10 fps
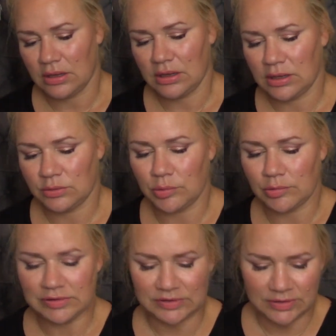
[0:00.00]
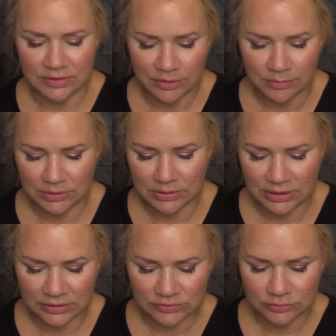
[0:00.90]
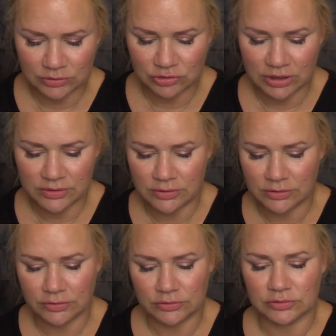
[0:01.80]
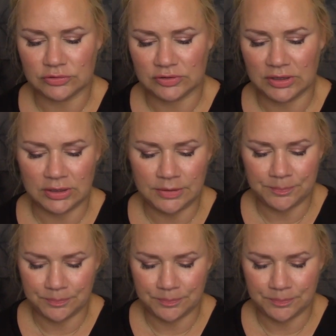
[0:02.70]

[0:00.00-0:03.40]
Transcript: And we will see them next to each other to see.